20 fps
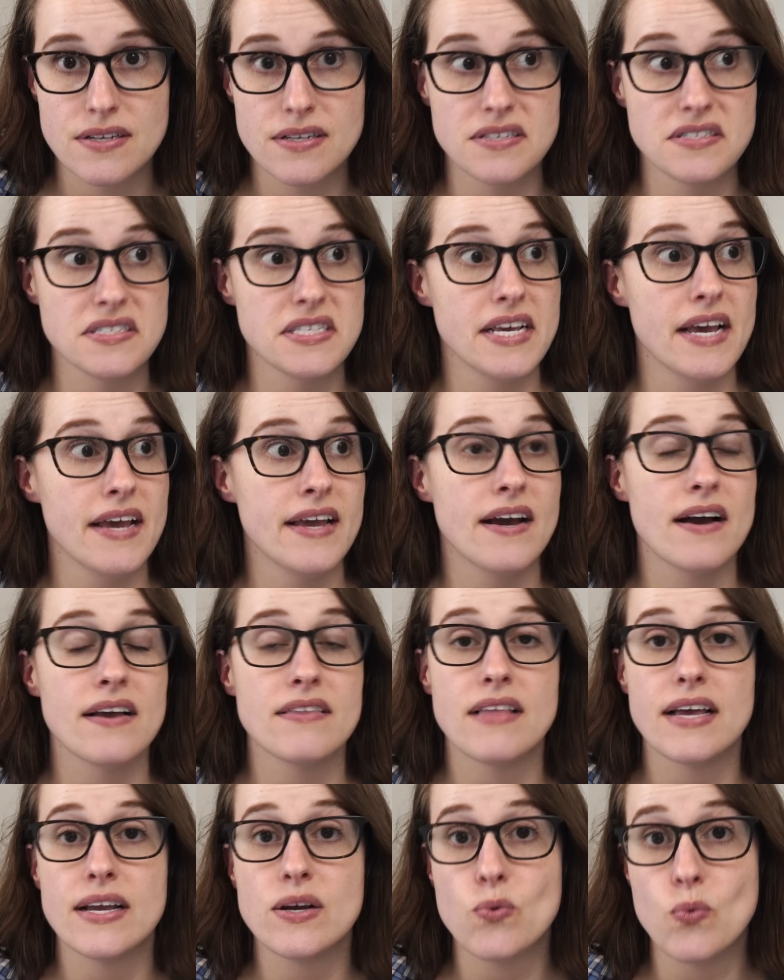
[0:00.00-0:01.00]
Does the AI
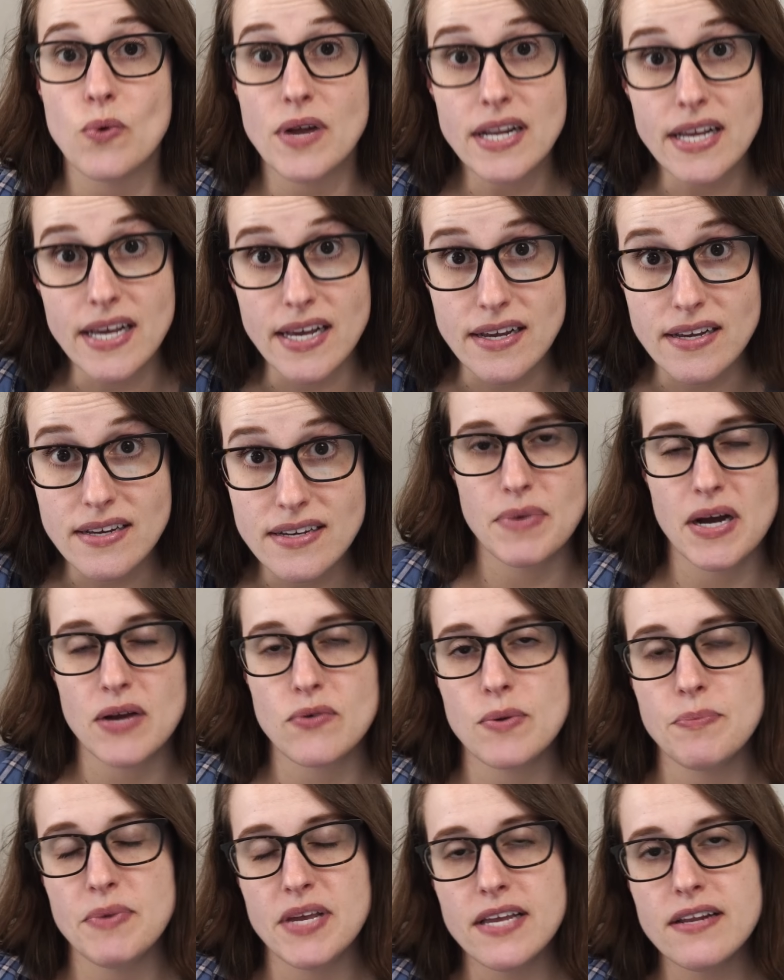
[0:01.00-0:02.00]
like winning? By
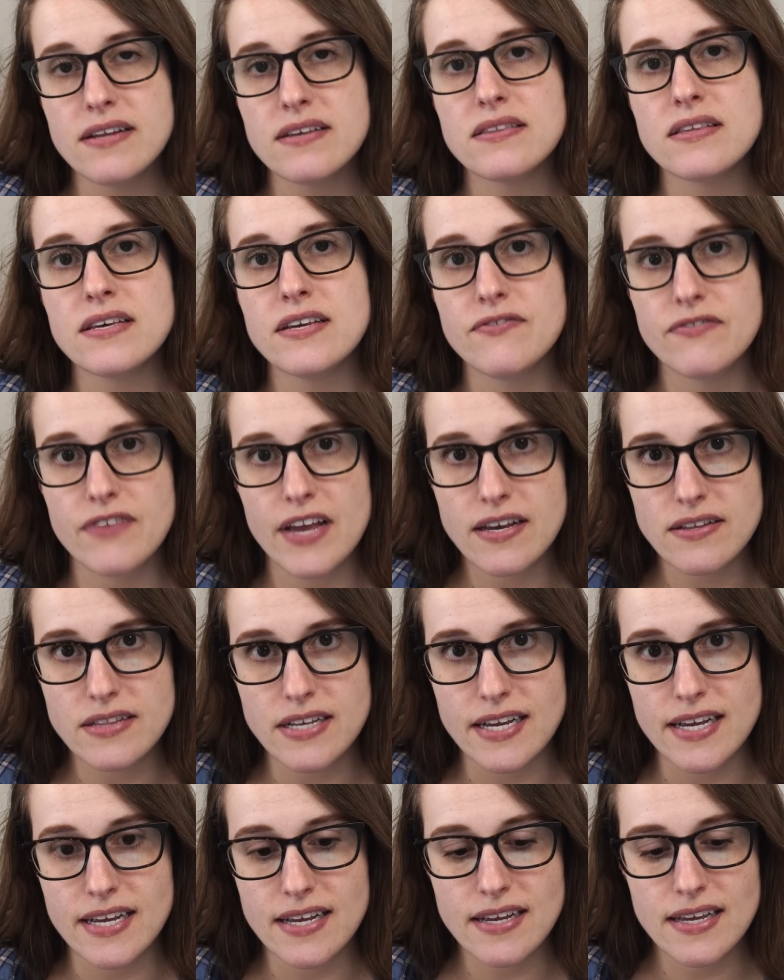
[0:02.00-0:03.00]
repeatedly
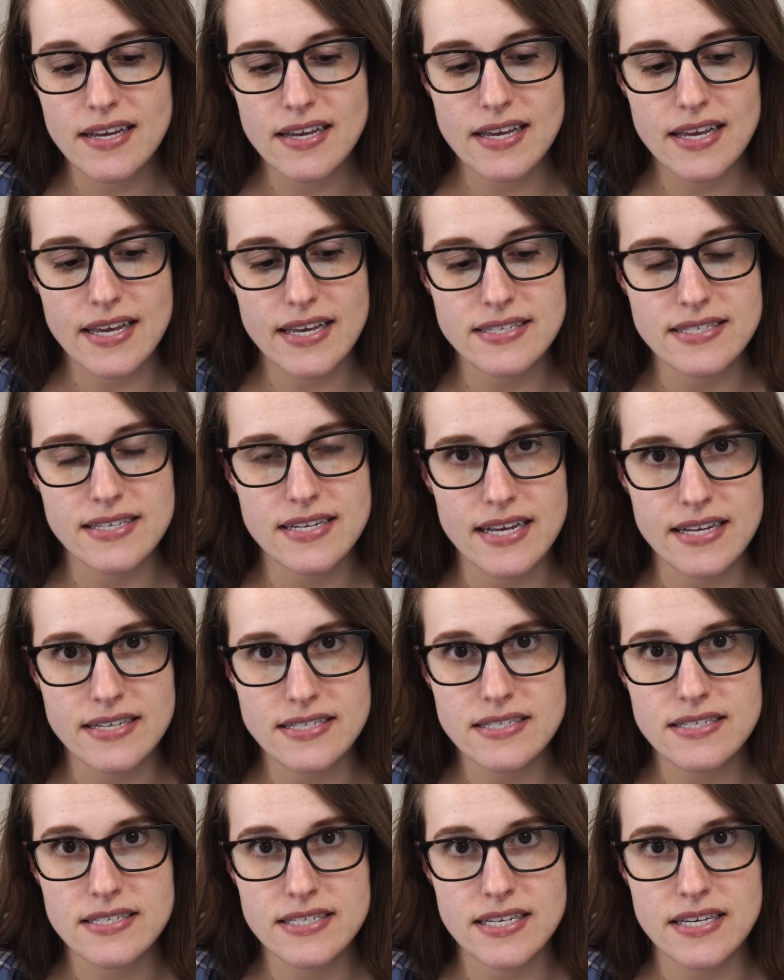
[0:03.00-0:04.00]
failing, is an
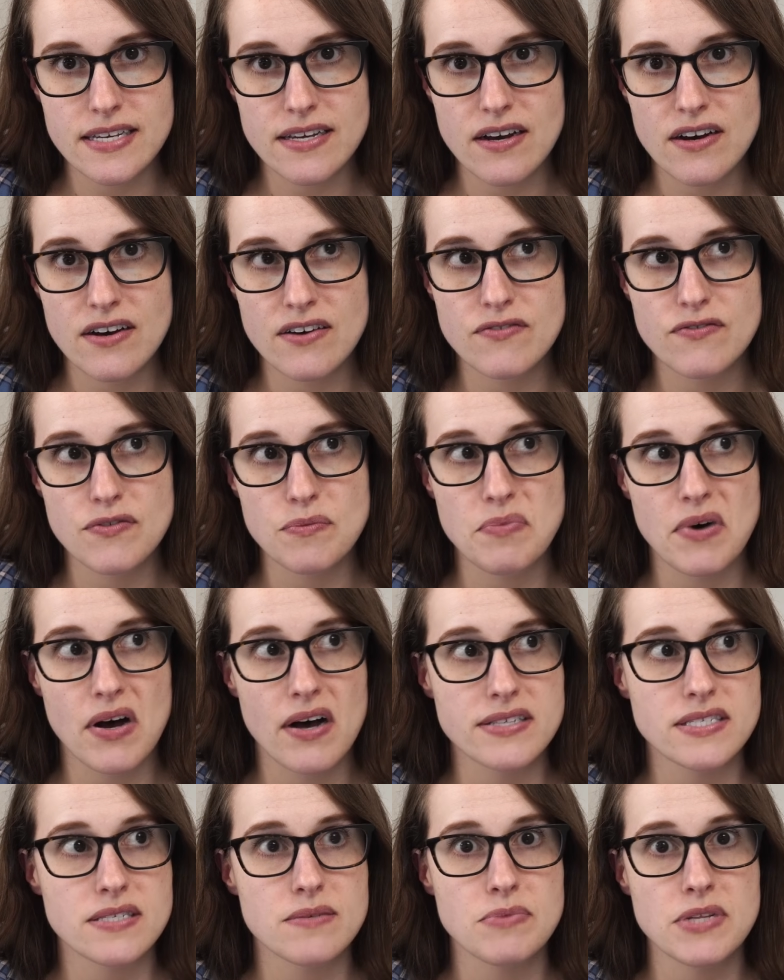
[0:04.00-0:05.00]
entity of
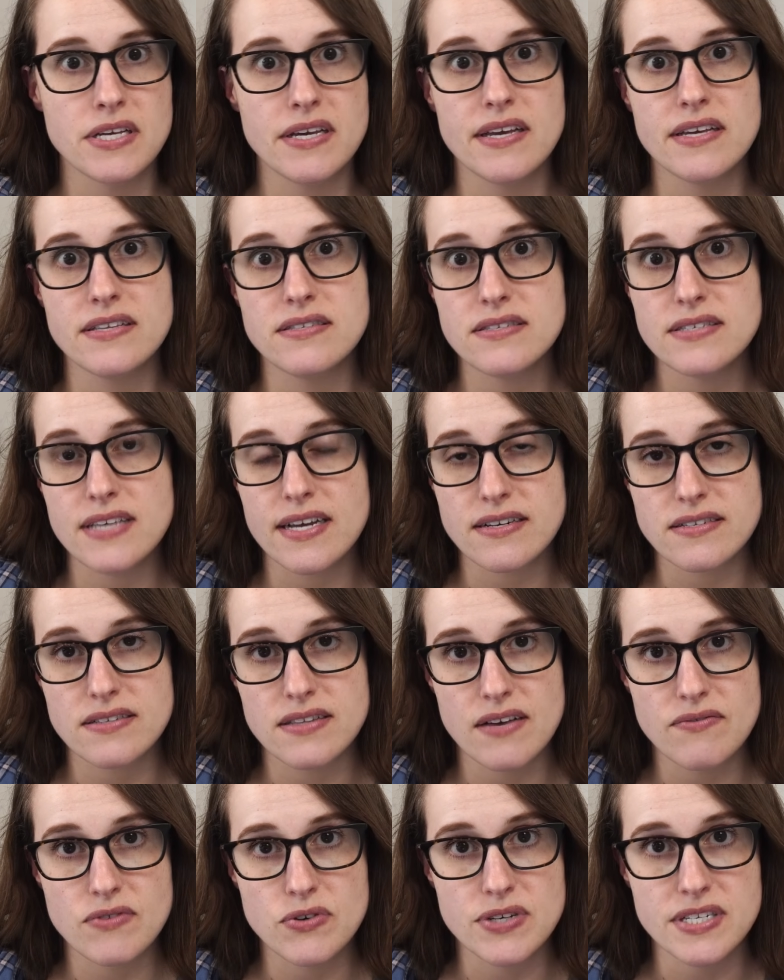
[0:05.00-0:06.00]
possibly insect
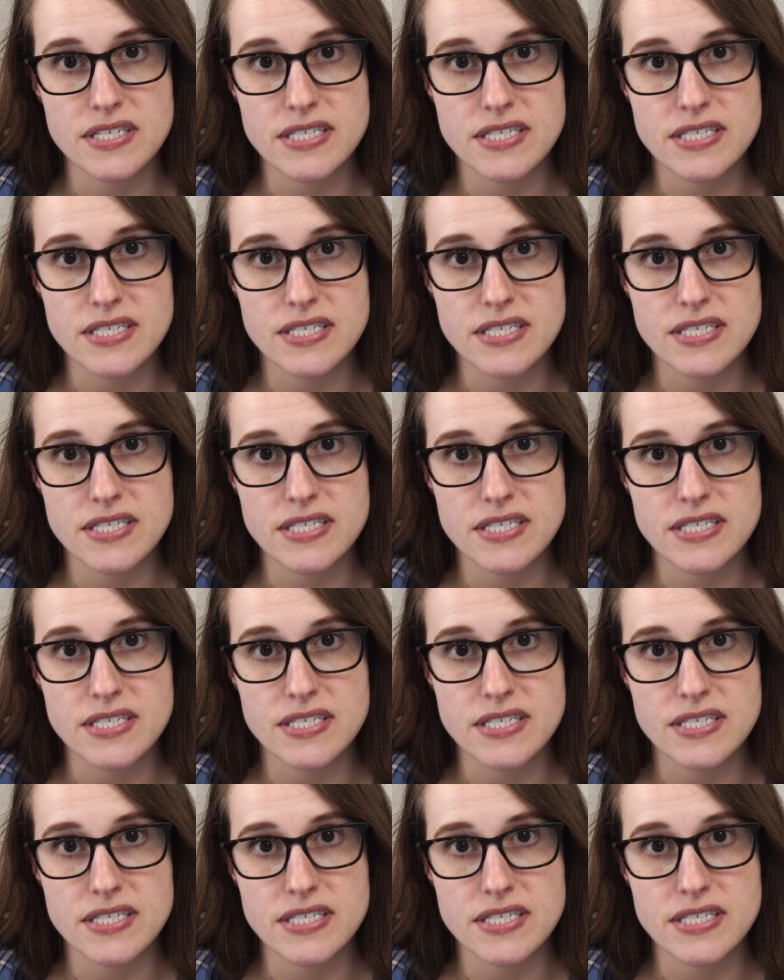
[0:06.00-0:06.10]
level